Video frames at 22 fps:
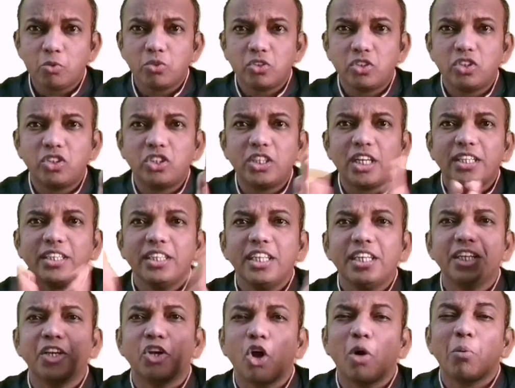Now
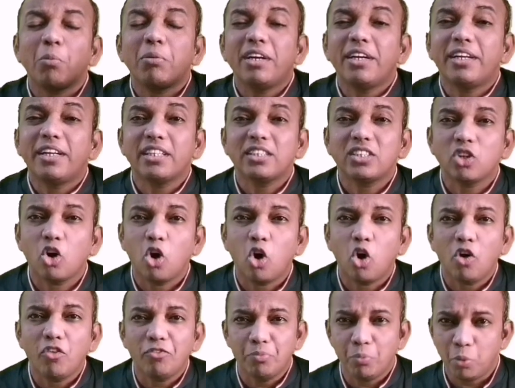check the
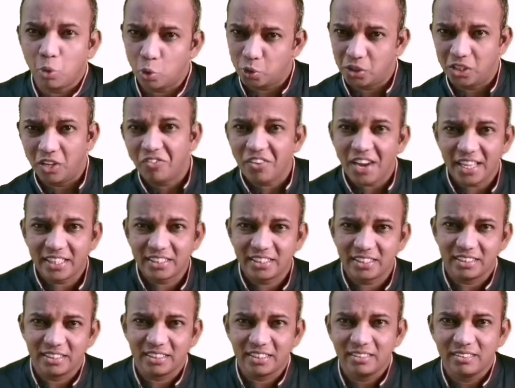denominators of both the
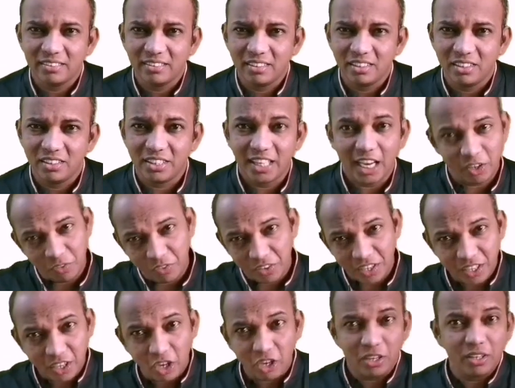fractions,
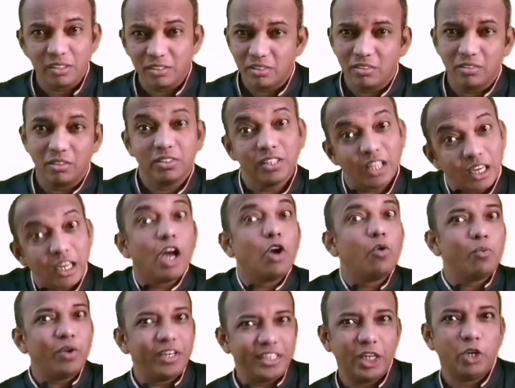that
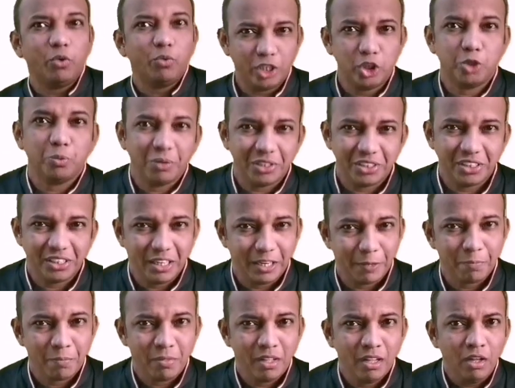the converted one
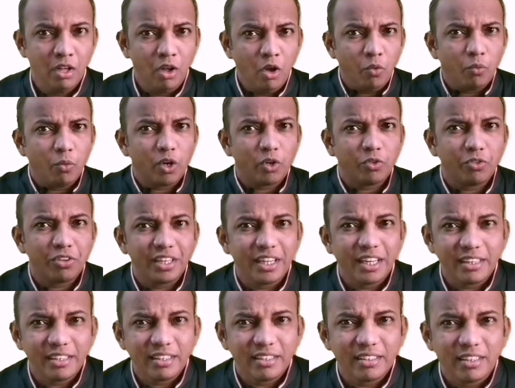specially.
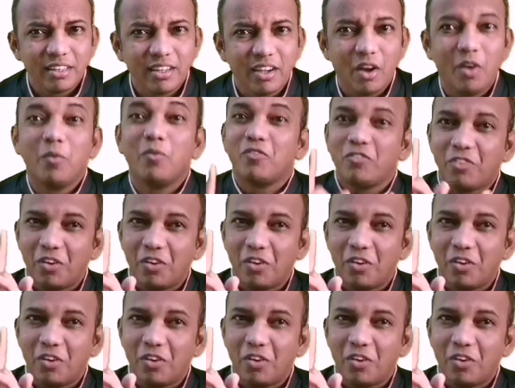What we get?